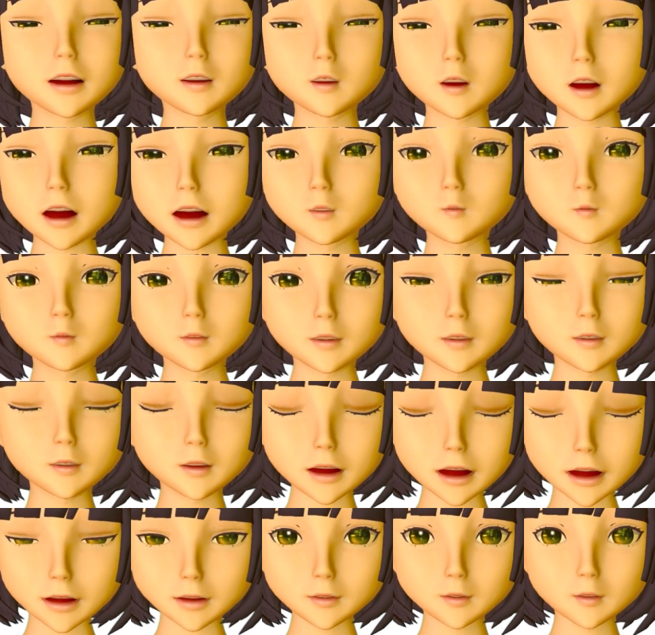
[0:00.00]
and you can
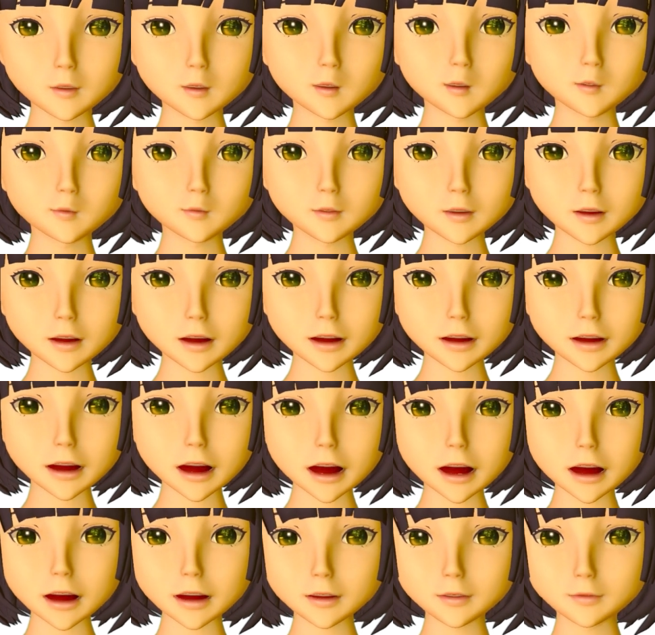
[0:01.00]
also add the copula
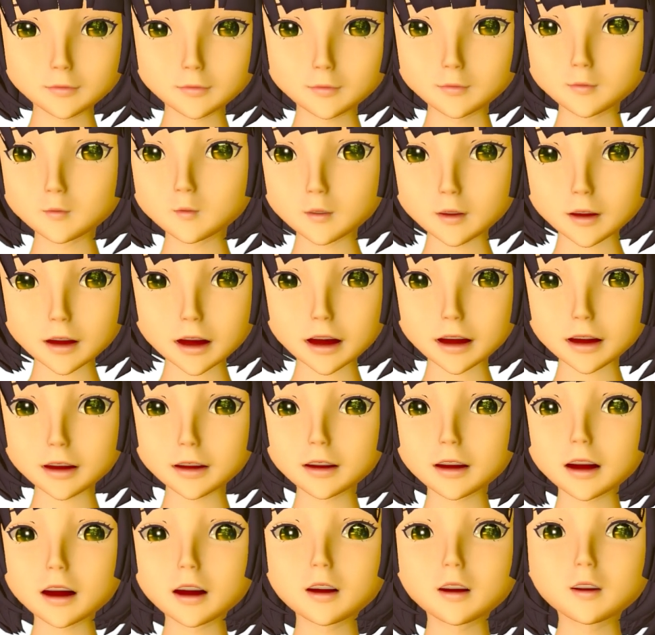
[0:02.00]
da or
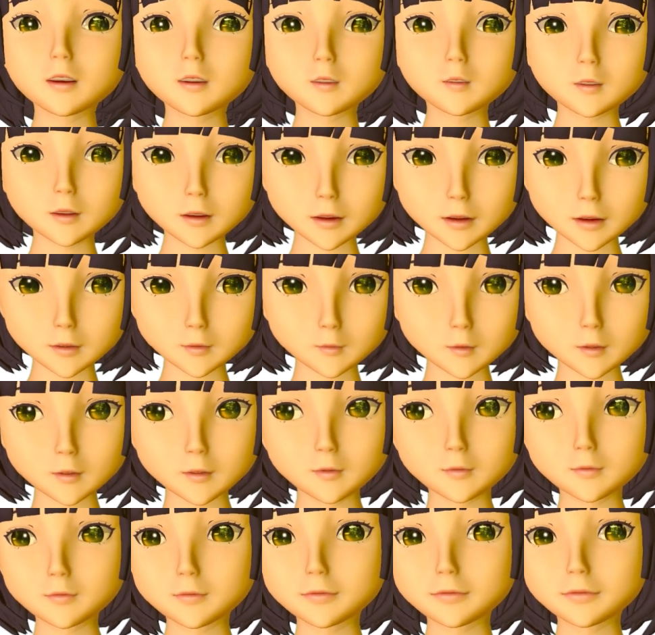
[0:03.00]
des to a
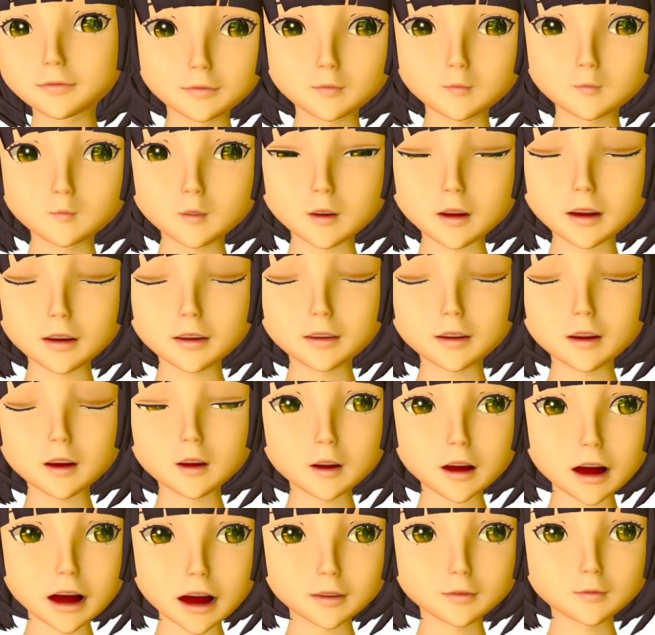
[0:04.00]
noun.
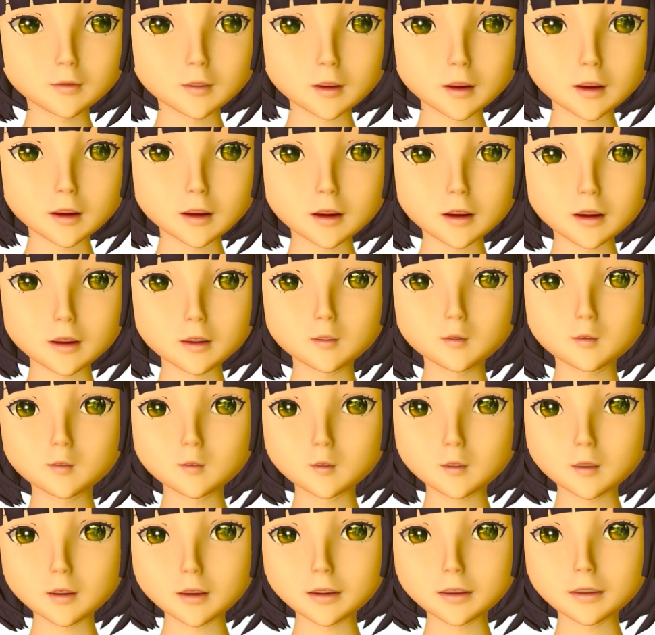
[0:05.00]
So we have
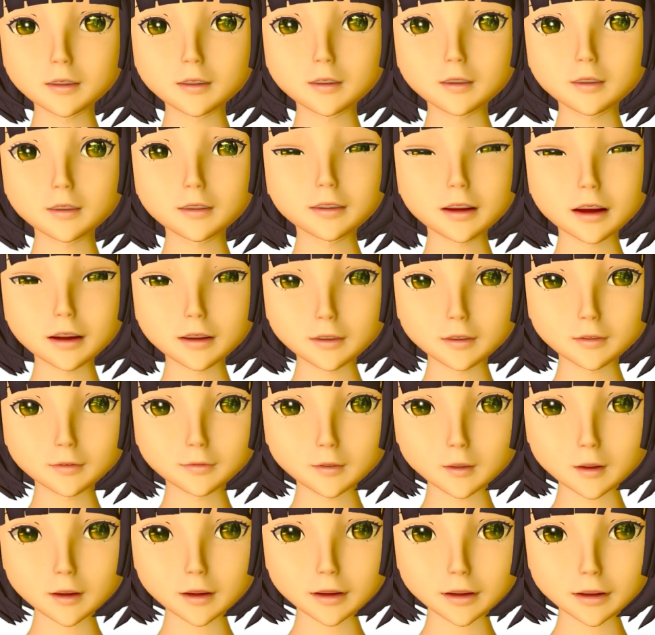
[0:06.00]
two sets
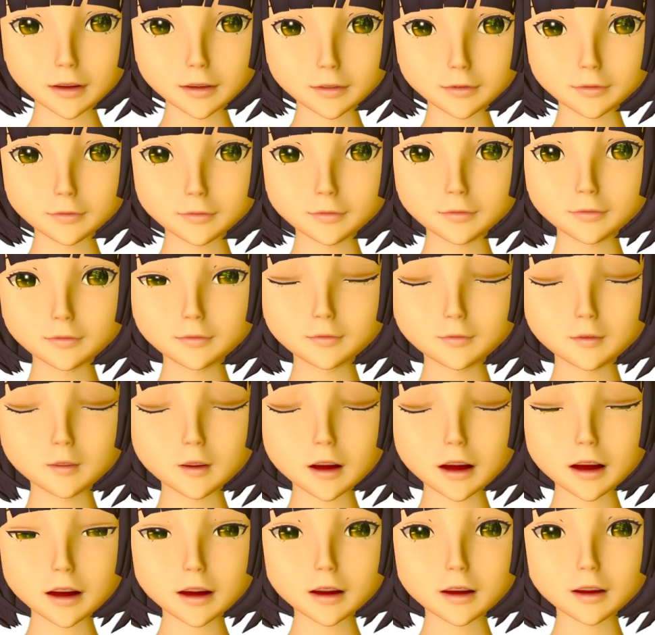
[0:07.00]
of words.
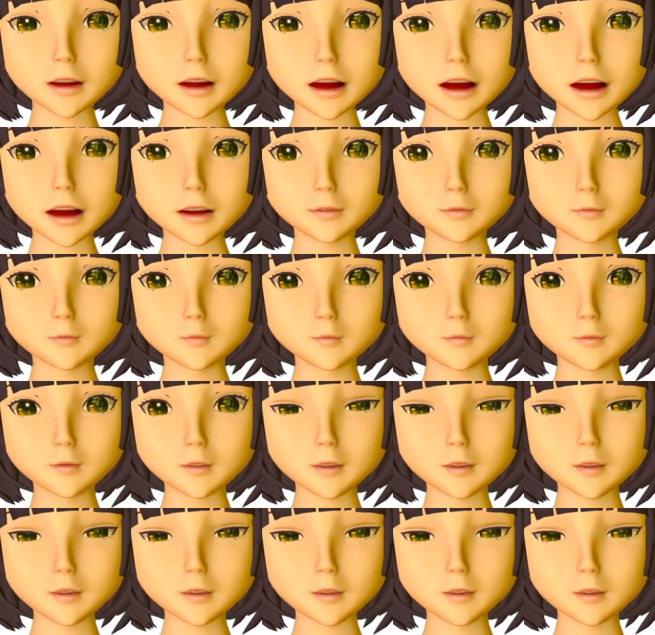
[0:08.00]
The